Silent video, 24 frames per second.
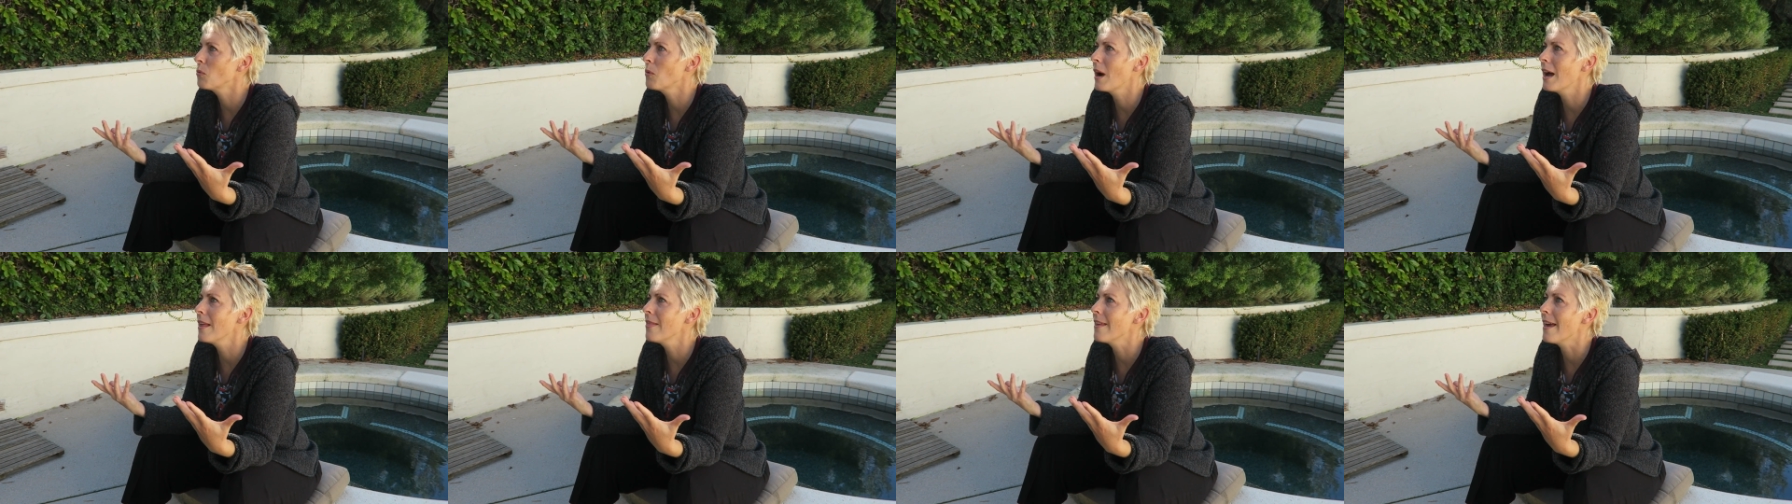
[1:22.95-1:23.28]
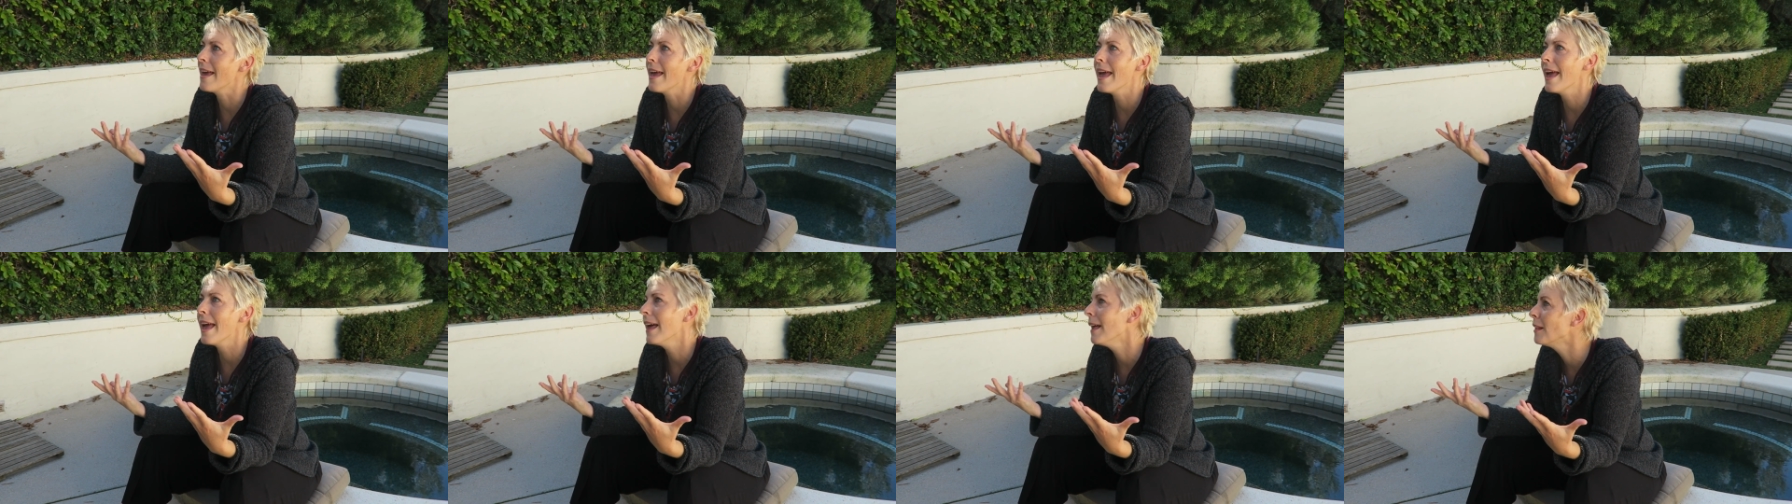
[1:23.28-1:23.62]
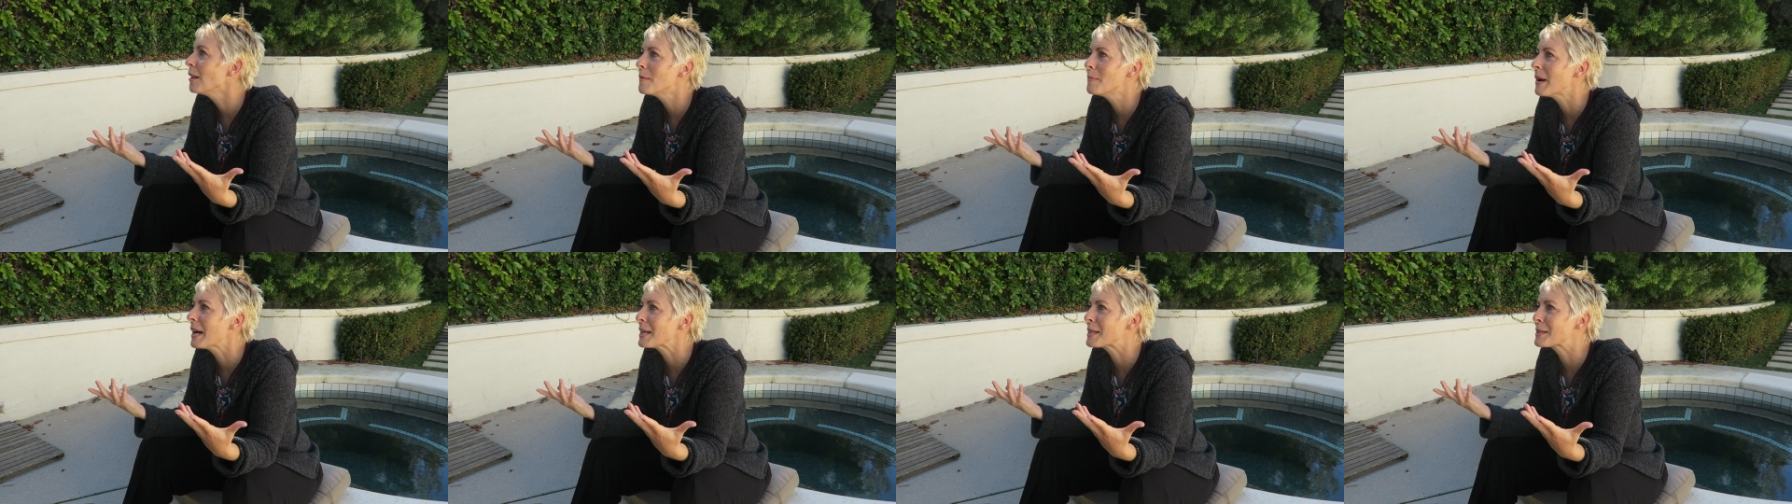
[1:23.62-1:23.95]
why the
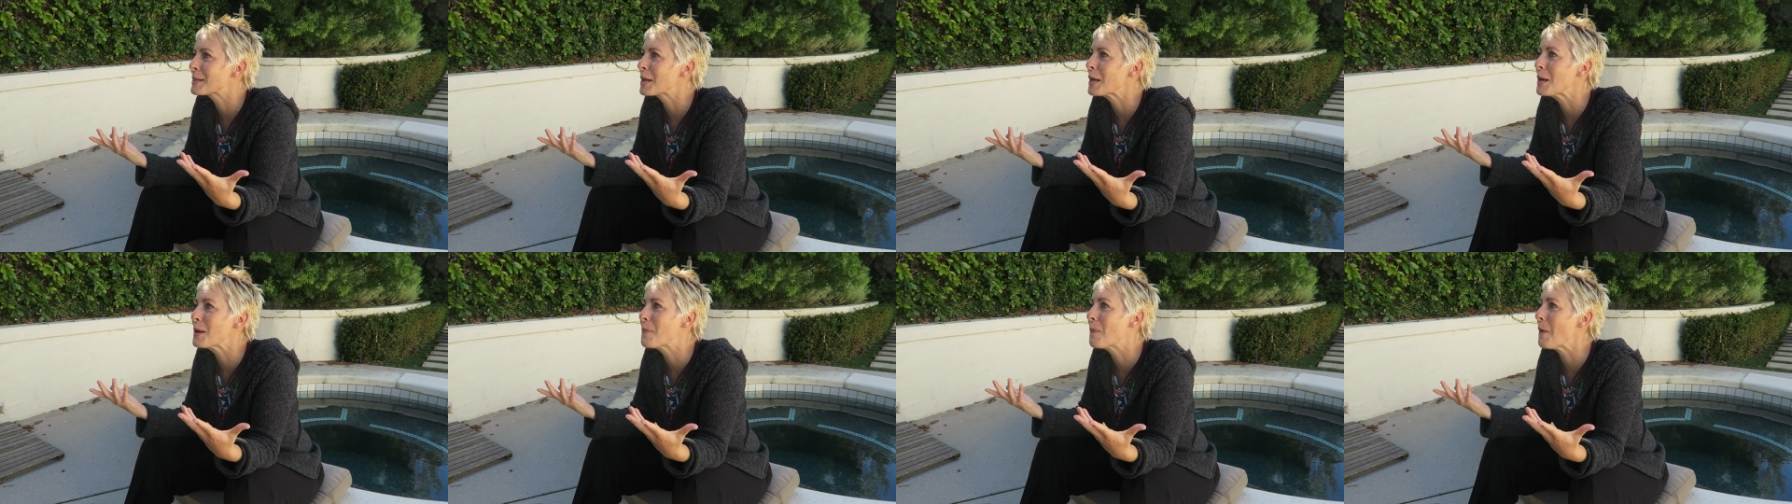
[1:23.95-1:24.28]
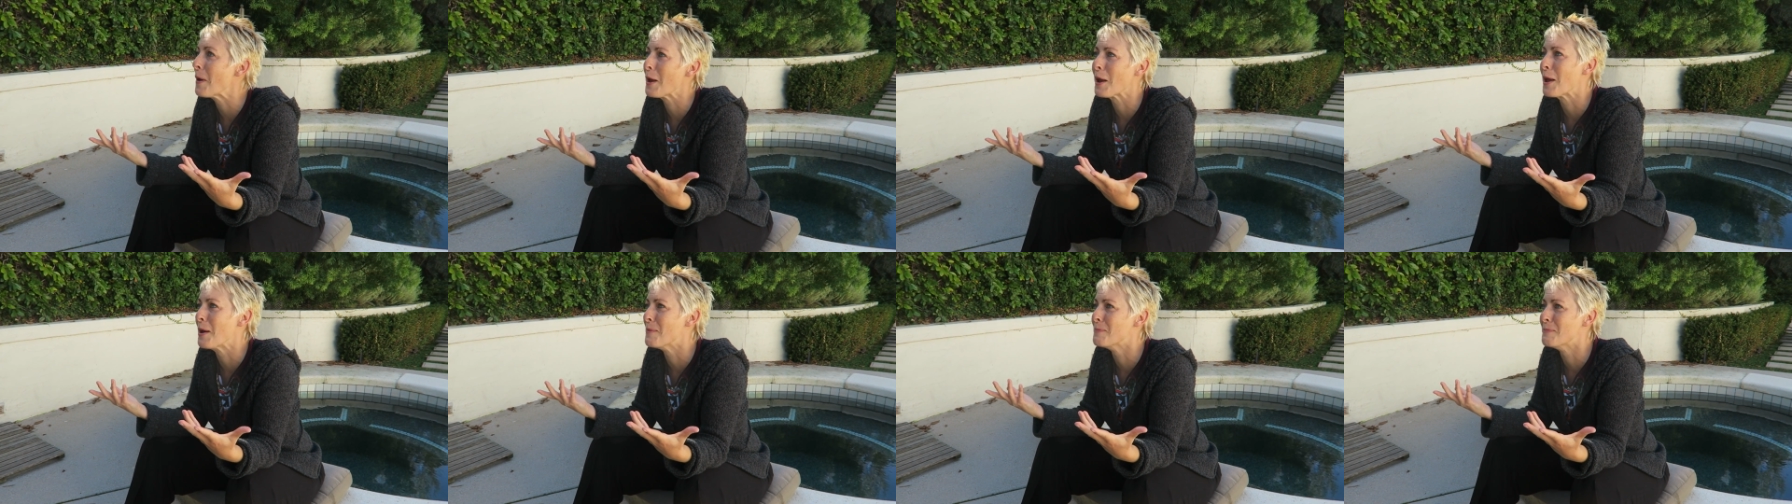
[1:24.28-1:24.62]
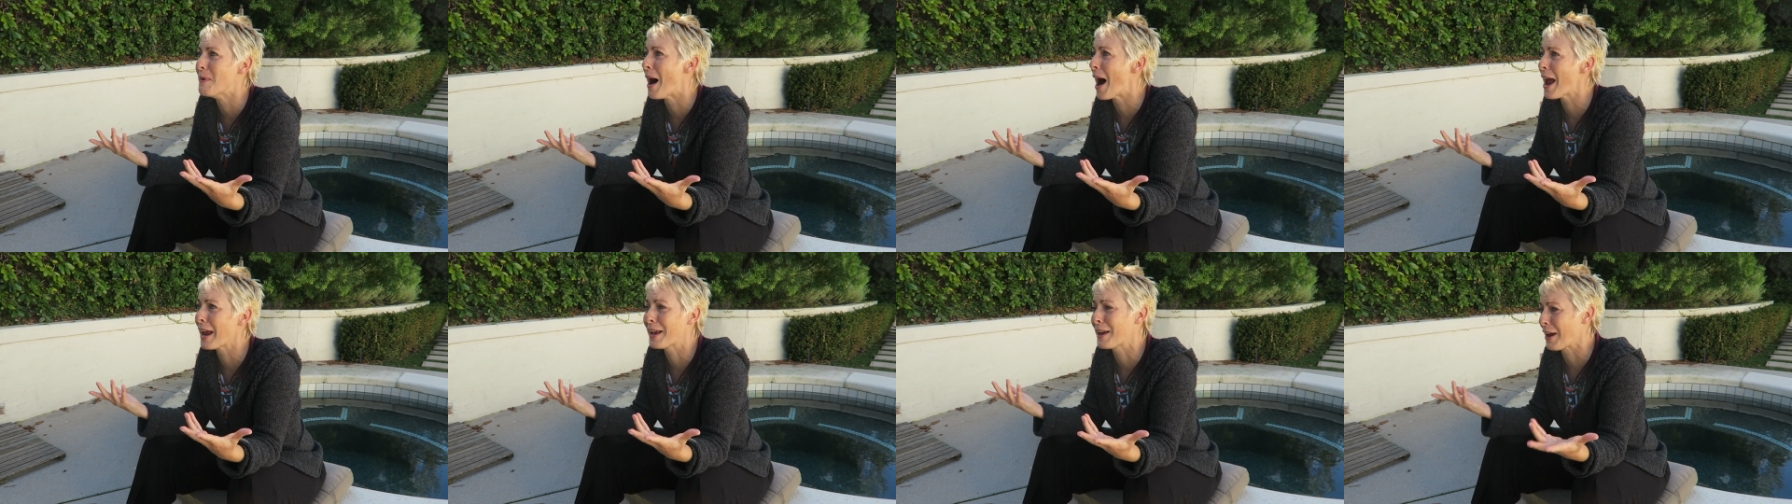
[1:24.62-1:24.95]
hell am I sleeping in
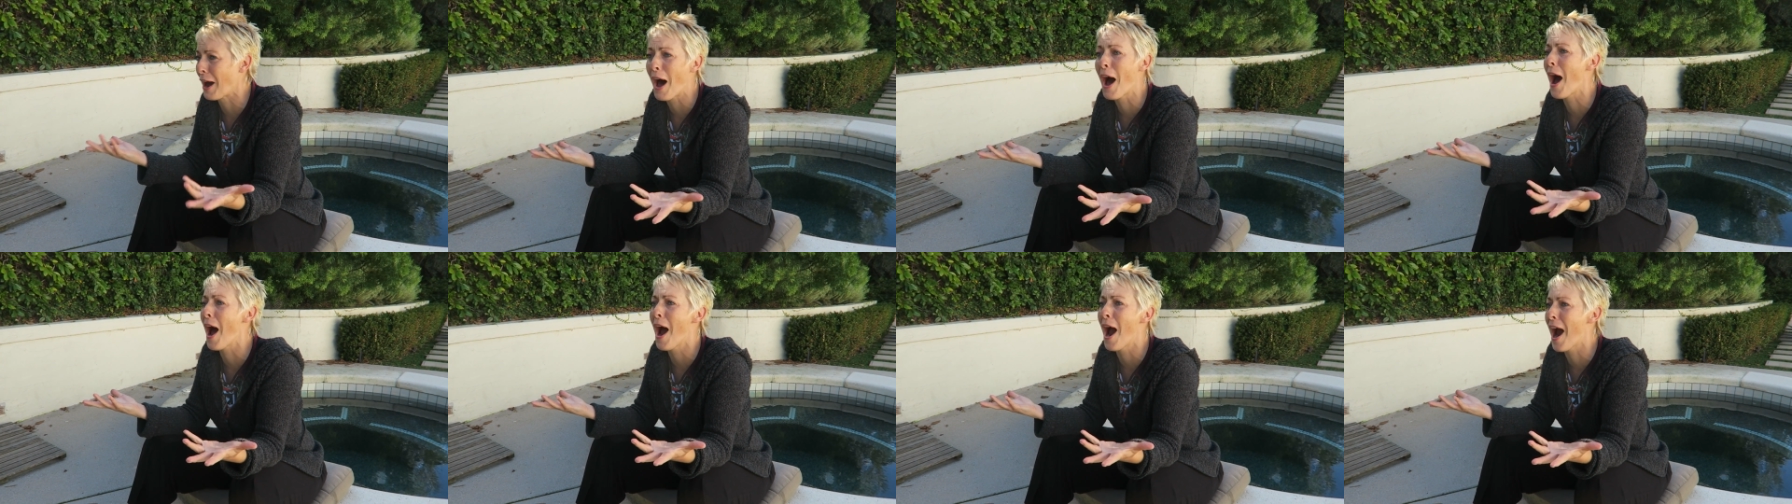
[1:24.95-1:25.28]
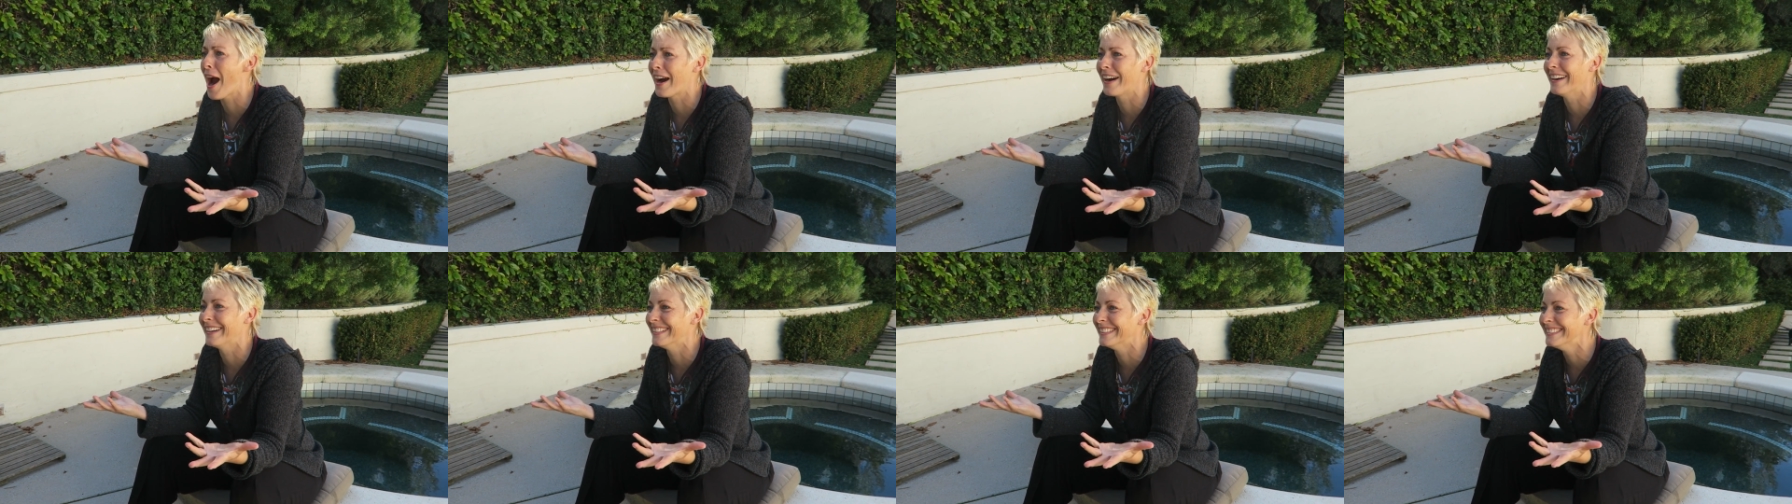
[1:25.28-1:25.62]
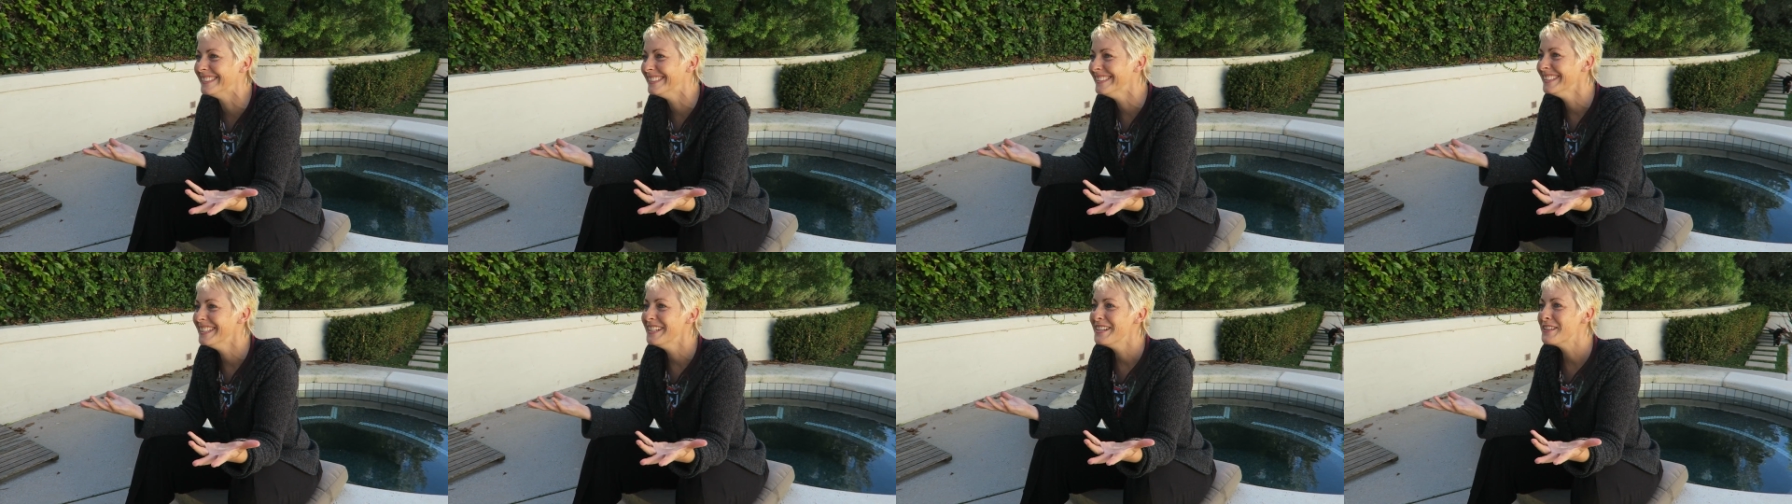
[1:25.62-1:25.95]
my car?
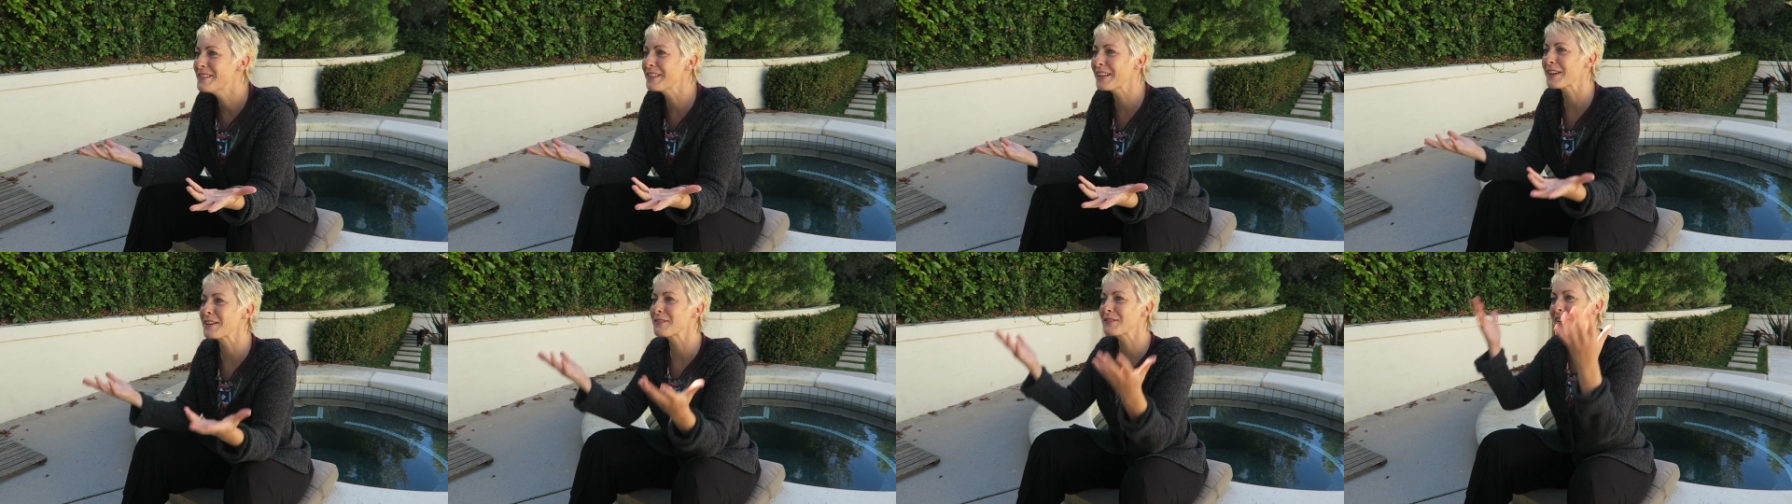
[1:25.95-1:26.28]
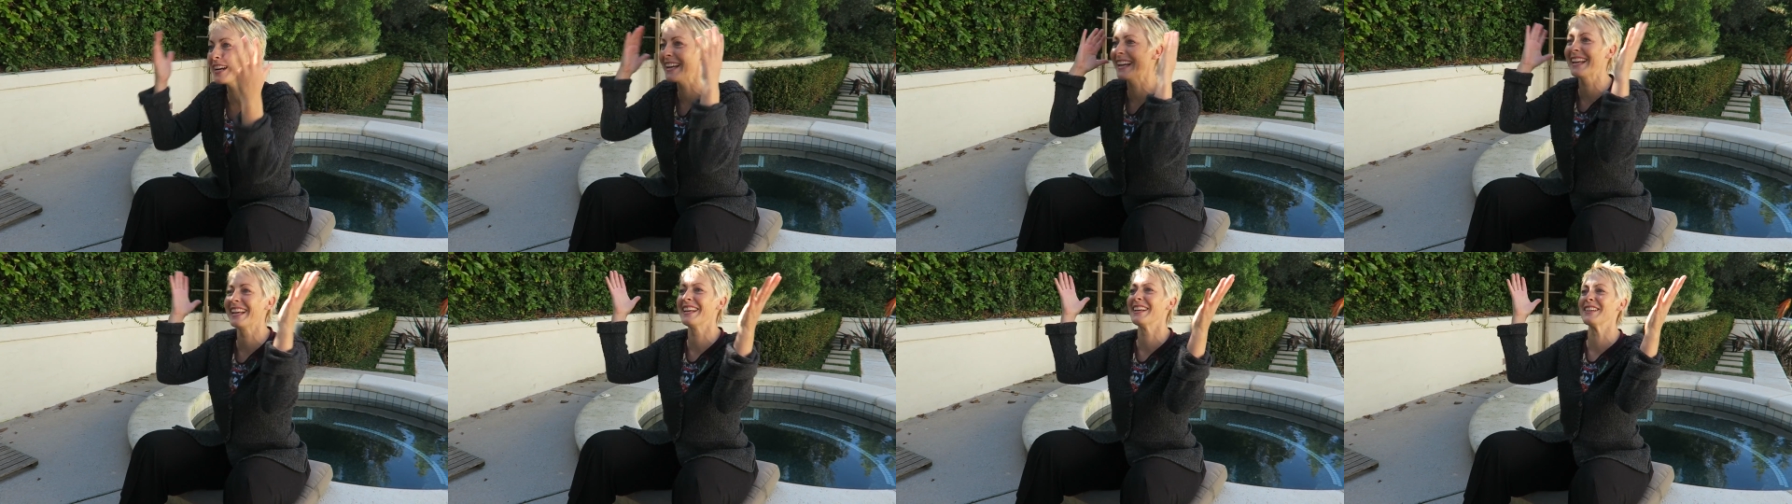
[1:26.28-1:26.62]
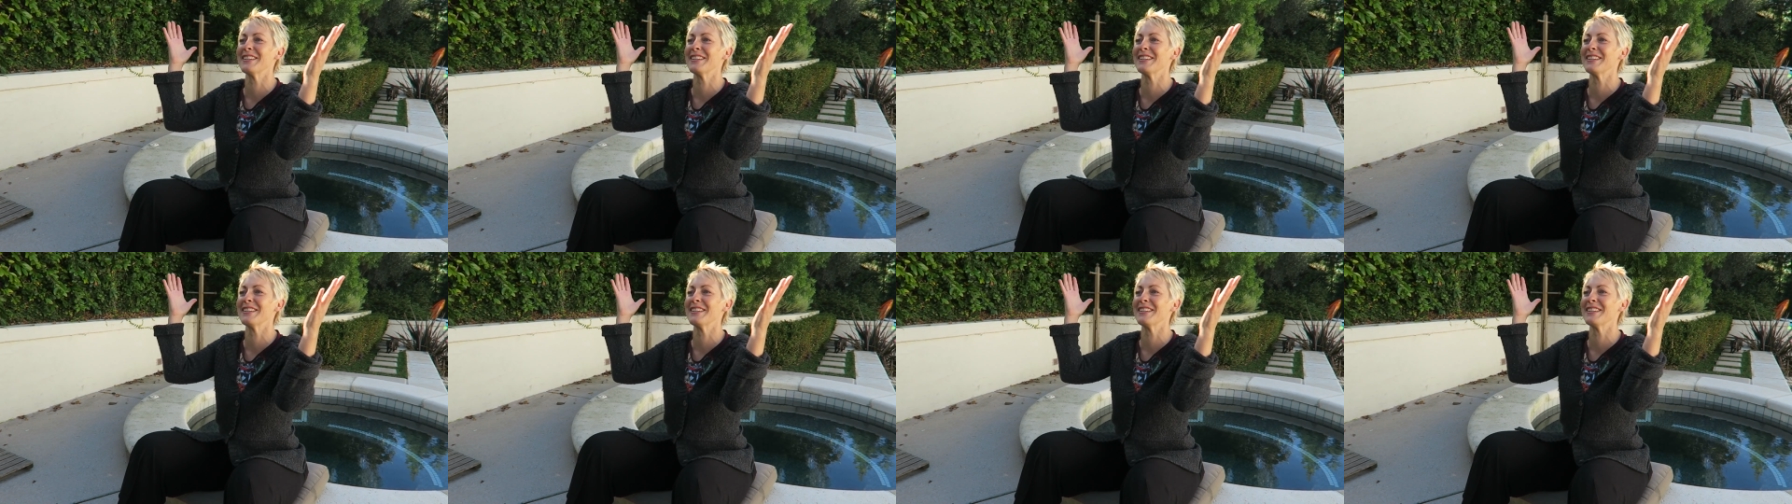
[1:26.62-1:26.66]
Like, what?